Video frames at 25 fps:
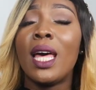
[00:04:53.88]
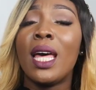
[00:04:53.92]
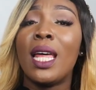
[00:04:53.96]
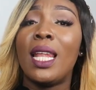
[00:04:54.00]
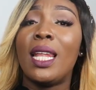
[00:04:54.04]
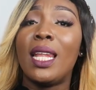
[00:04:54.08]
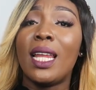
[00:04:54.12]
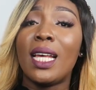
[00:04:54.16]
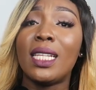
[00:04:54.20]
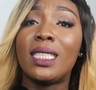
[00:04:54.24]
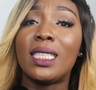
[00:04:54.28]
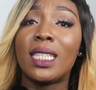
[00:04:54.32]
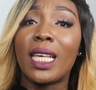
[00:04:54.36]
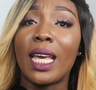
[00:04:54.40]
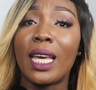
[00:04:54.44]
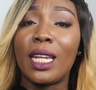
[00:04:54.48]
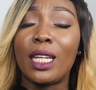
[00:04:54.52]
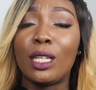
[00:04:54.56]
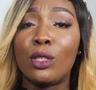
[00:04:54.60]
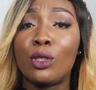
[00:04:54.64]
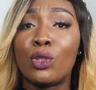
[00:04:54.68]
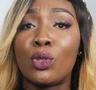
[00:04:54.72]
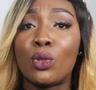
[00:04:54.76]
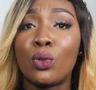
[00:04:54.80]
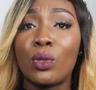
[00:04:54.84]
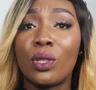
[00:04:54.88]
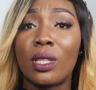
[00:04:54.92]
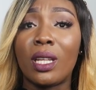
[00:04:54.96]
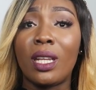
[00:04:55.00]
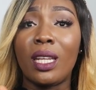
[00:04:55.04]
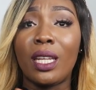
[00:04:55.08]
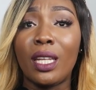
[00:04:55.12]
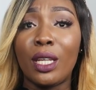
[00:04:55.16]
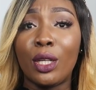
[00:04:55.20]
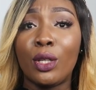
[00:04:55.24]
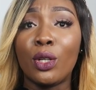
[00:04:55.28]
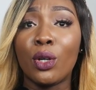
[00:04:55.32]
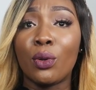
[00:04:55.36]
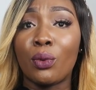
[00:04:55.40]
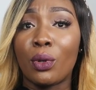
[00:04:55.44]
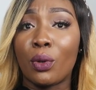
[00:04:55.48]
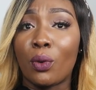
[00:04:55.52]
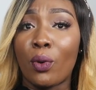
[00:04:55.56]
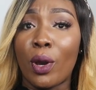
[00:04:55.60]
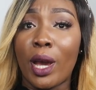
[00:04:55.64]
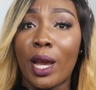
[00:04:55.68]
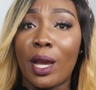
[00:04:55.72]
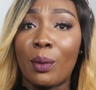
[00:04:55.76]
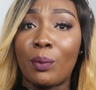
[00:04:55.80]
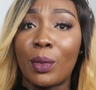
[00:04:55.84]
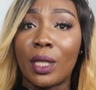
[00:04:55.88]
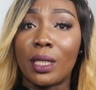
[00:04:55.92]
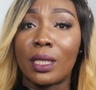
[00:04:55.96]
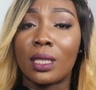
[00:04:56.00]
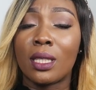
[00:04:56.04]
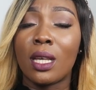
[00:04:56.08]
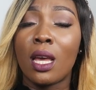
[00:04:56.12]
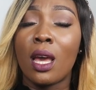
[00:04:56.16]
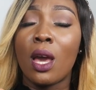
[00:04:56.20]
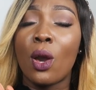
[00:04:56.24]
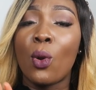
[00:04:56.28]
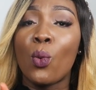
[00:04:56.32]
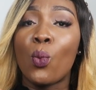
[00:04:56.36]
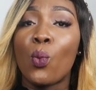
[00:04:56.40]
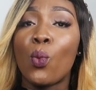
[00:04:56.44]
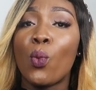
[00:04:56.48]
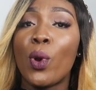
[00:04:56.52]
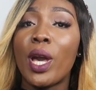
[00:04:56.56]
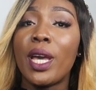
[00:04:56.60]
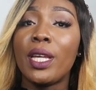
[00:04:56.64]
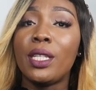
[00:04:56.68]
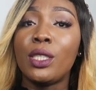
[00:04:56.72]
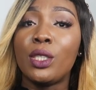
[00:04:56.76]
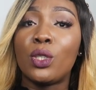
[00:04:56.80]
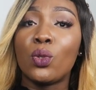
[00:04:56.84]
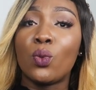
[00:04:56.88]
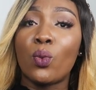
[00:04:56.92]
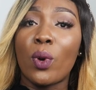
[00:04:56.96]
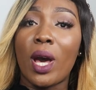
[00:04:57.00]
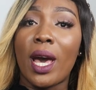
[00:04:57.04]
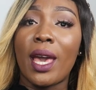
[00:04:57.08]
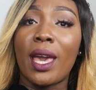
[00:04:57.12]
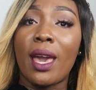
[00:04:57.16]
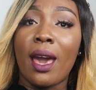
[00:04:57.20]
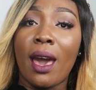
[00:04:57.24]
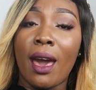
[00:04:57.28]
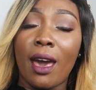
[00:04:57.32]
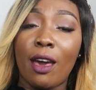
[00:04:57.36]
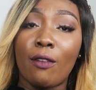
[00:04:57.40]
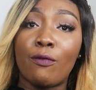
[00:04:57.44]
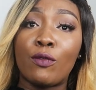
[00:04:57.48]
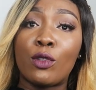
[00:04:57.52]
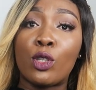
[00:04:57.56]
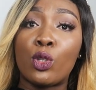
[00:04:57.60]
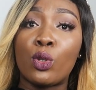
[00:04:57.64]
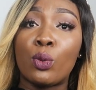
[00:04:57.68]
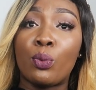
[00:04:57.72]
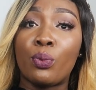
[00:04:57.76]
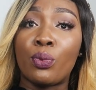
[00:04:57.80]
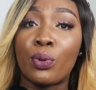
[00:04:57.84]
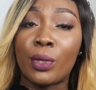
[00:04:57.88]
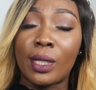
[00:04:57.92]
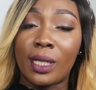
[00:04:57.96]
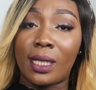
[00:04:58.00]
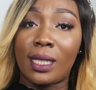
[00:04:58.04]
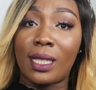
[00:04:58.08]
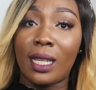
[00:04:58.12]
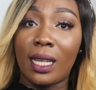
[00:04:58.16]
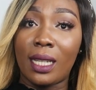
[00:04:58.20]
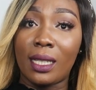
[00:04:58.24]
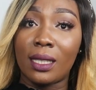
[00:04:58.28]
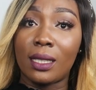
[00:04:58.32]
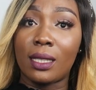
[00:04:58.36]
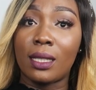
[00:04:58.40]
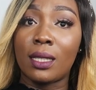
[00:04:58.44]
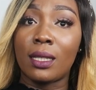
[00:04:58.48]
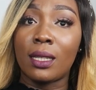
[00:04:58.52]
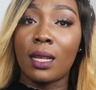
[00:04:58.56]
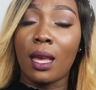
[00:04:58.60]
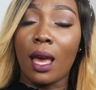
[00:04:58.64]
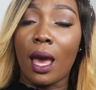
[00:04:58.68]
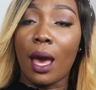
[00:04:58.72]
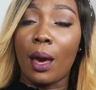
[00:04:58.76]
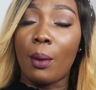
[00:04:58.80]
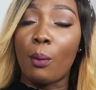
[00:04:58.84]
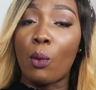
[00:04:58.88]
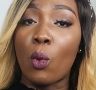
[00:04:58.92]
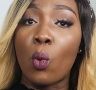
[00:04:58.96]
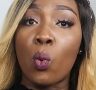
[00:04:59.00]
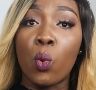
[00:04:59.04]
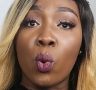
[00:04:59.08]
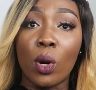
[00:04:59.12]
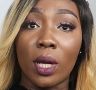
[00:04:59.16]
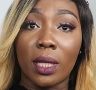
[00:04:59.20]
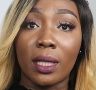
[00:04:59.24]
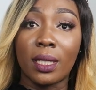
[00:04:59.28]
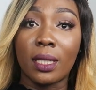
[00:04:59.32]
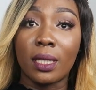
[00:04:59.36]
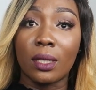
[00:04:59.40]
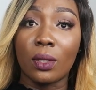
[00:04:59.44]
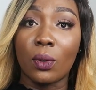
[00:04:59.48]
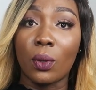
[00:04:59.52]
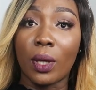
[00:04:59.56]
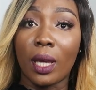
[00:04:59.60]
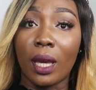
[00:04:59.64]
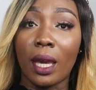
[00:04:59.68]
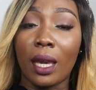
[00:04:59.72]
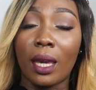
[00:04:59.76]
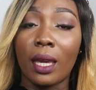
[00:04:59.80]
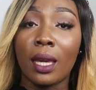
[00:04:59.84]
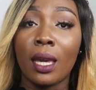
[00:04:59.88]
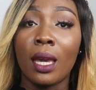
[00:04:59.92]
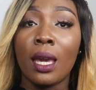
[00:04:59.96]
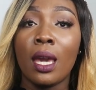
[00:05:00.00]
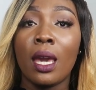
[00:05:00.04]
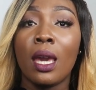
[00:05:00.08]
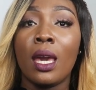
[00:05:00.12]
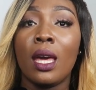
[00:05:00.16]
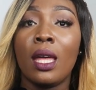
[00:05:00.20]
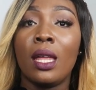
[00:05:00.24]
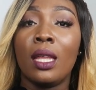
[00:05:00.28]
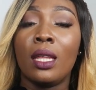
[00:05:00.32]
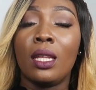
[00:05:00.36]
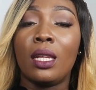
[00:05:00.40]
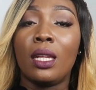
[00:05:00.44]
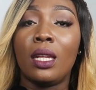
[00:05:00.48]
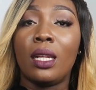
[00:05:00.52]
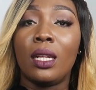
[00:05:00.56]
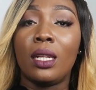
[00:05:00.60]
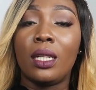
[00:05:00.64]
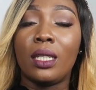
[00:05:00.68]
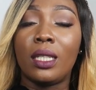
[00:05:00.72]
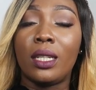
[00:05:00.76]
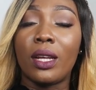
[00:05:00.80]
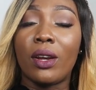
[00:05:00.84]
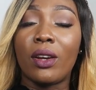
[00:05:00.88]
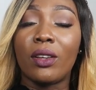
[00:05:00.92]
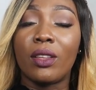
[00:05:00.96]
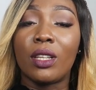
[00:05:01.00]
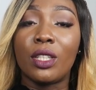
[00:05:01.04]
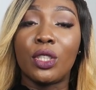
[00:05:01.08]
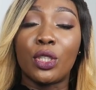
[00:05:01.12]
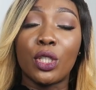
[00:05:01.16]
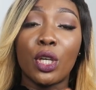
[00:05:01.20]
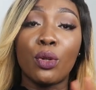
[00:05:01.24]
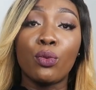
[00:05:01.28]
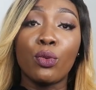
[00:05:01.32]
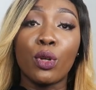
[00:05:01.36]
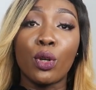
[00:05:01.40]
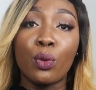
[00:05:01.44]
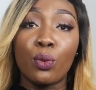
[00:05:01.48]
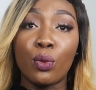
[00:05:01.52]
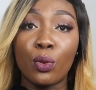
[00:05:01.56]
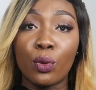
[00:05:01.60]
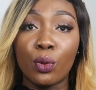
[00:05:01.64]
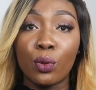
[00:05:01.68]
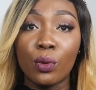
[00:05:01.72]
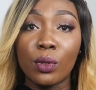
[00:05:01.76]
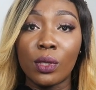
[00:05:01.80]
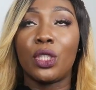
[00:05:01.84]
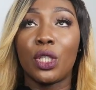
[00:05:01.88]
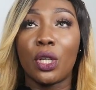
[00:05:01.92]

Let's get into the legal requirements. When do I have to present what? Okay, there are the general rules,